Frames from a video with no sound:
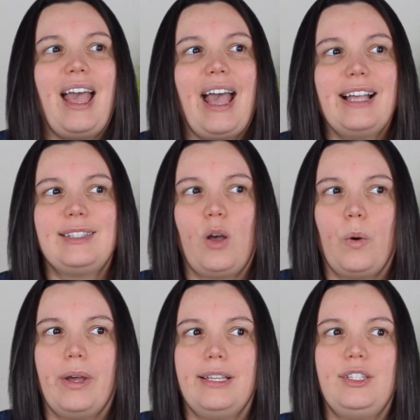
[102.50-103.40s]
As
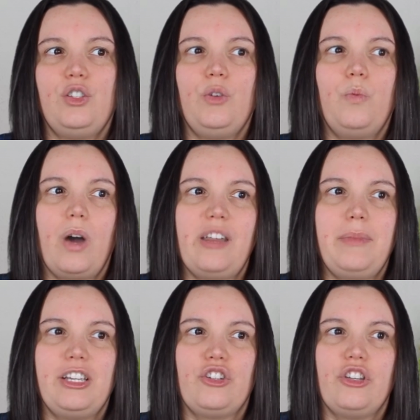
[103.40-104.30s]
always, you want to
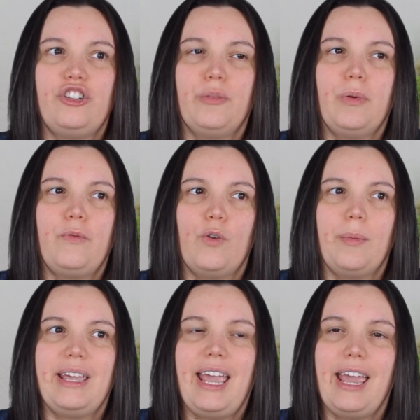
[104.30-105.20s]
make sure that you're
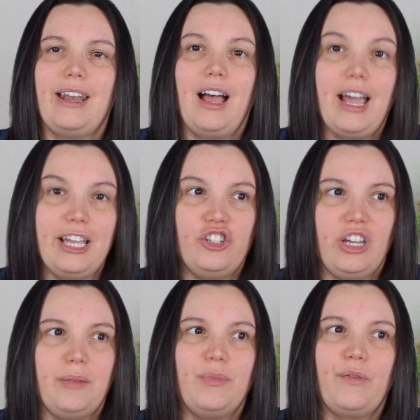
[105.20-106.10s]
performing hand
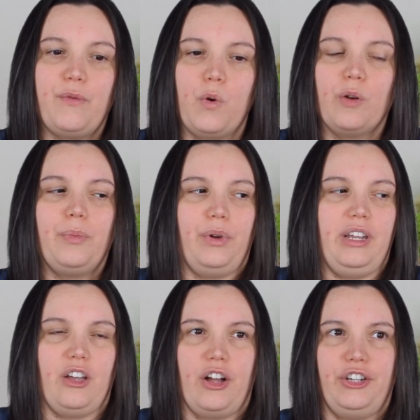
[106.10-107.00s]
hygiene before
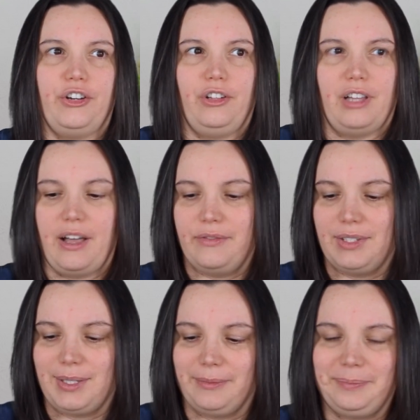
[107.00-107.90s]
putting on your
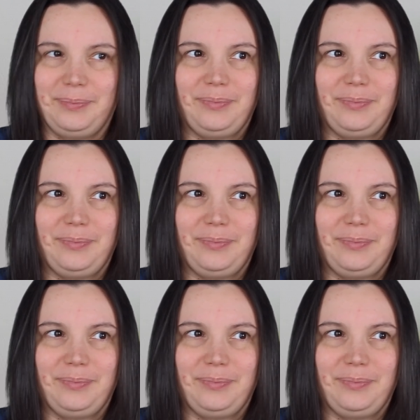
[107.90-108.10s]
gloves.